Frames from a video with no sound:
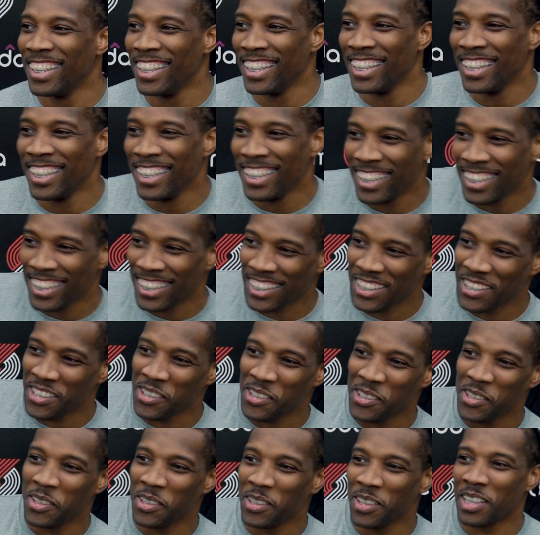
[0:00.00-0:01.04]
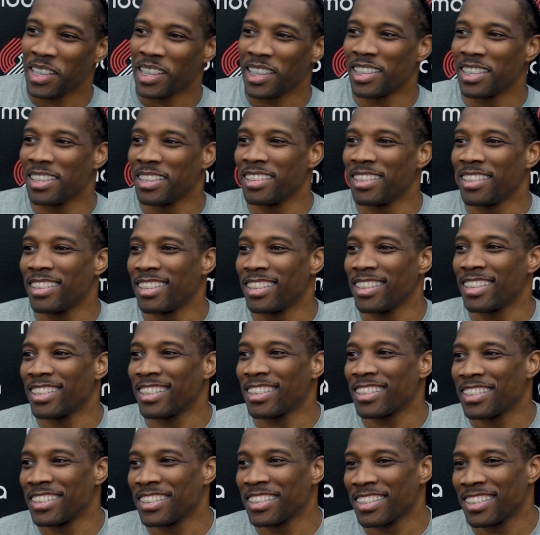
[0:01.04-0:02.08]
but uh, a lot of great things said about it.
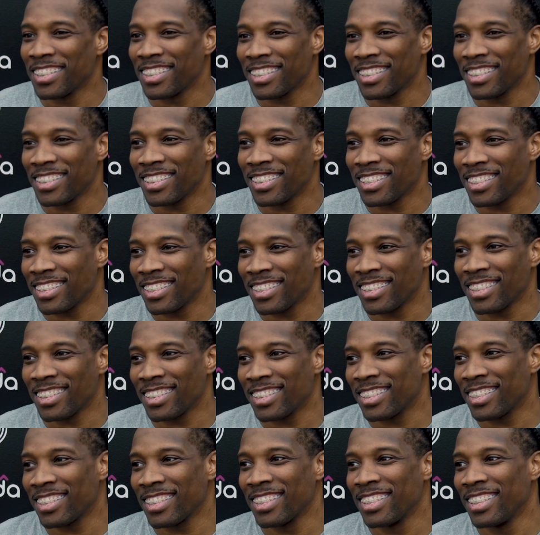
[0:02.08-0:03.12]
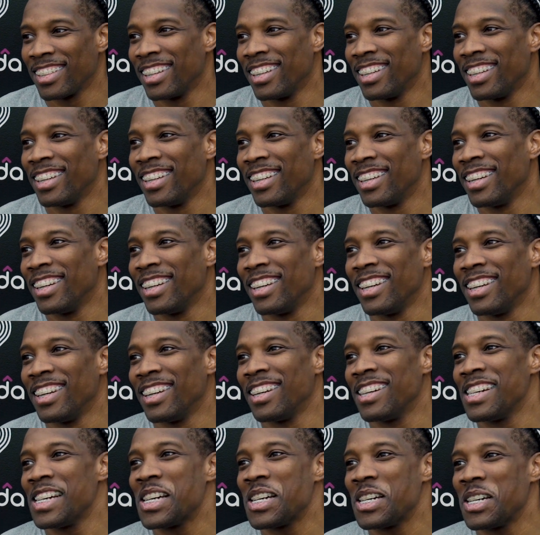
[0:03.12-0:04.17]
How would you describe your personality as a
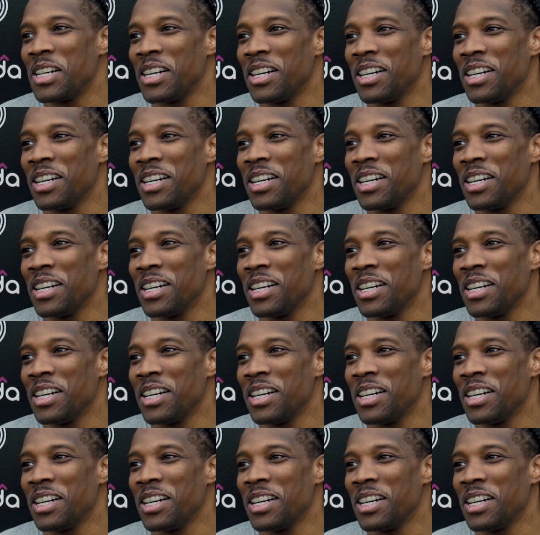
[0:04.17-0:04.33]
player?